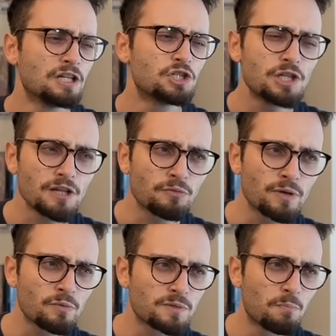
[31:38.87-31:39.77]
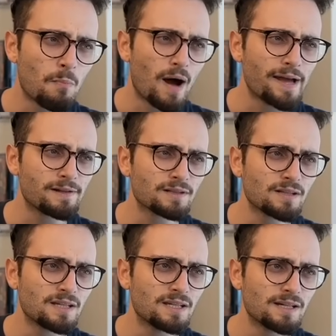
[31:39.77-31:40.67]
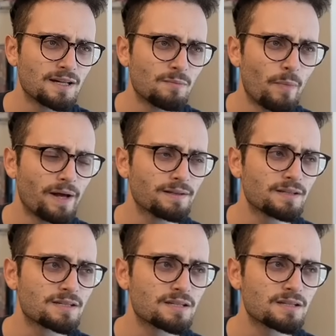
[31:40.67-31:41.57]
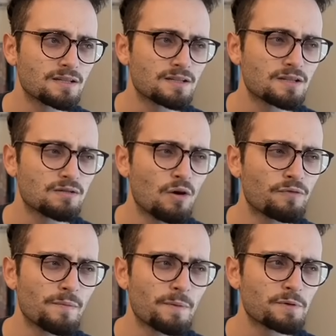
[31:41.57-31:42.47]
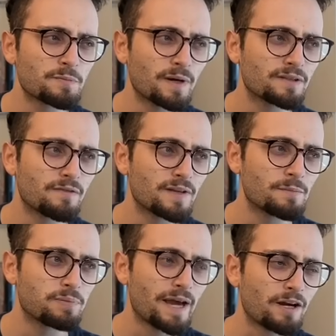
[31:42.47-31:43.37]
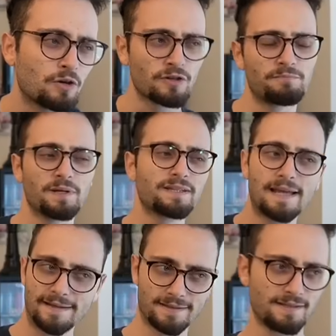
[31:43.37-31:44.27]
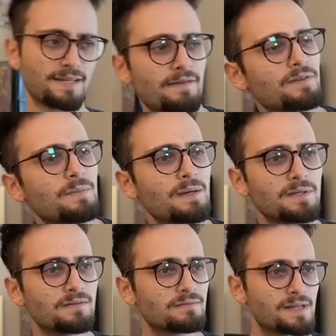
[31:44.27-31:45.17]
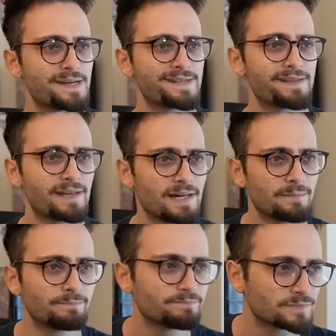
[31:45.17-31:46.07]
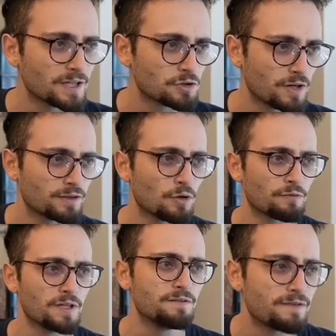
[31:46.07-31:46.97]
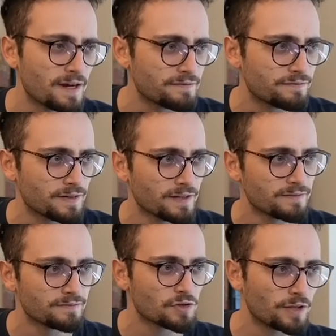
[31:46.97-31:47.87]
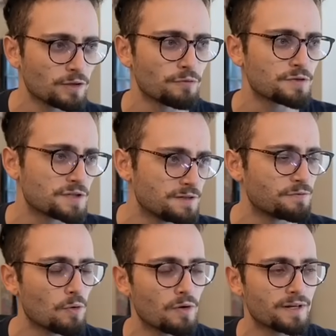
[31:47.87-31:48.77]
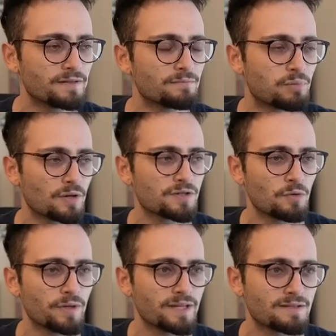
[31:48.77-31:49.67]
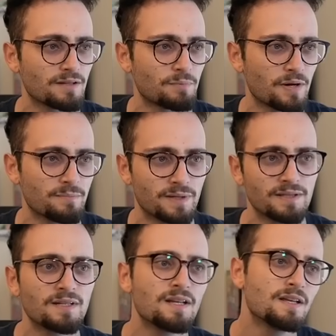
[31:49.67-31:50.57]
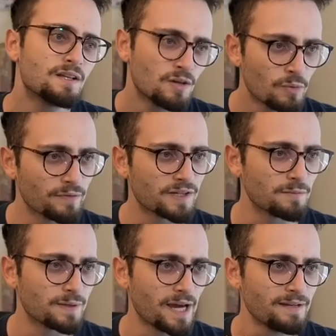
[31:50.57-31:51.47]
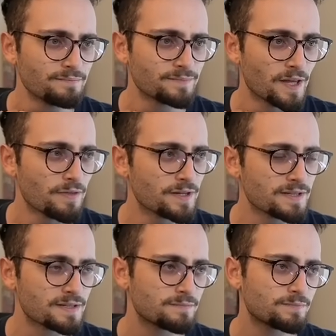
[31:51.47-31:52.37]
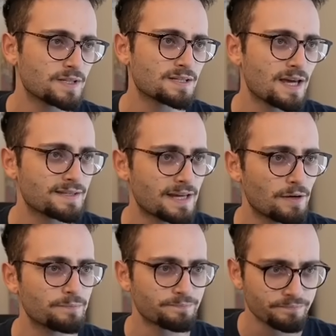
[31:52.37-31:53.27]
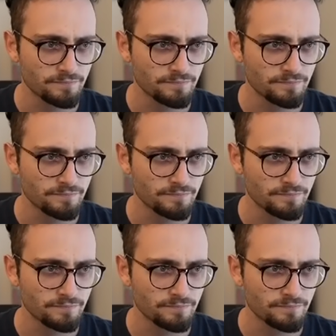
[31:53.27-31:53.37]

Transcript: g three was mildly uh, mildly s slow from the perspective of like black could have played knight d seven maybe and um, and tried to go for e five and tried to go for c four and brought his own knights to the party. But we have king b eight and this, he slides out.